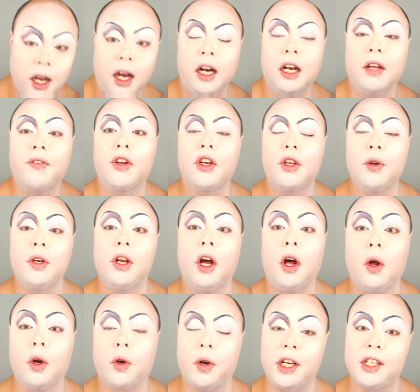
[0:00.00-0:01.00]
And if you're doing a
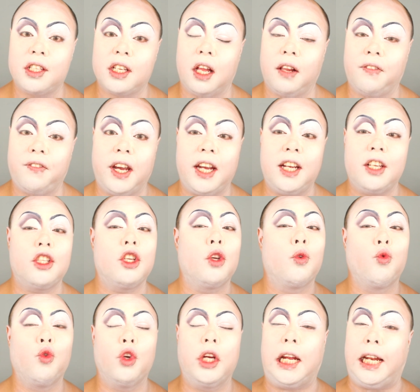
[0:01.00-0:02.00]
whole grayscale face,
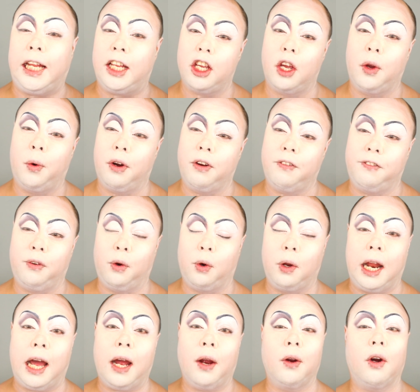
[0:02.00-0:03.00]
you really don't want
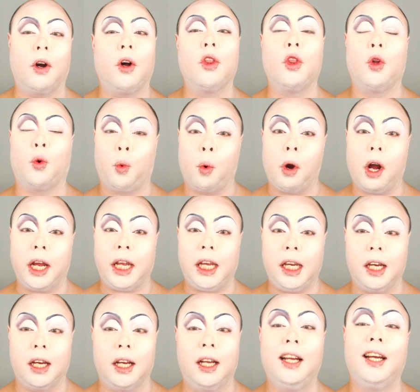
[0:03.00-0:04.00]
fallout on the
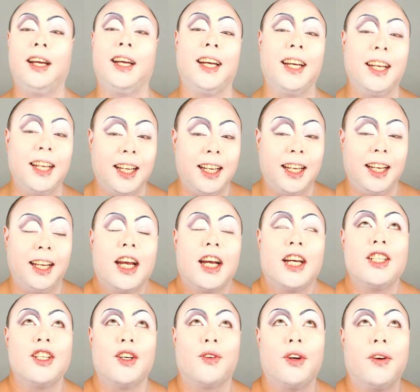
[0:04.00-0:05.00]
white,
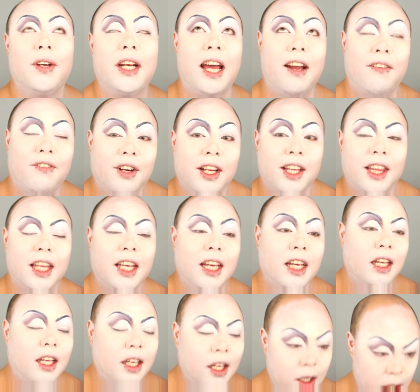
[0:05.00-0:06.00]
because it'll ruin
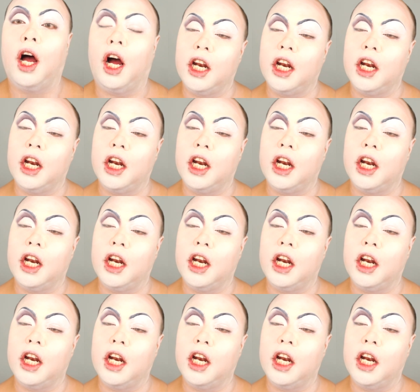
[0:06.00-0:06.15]
everything.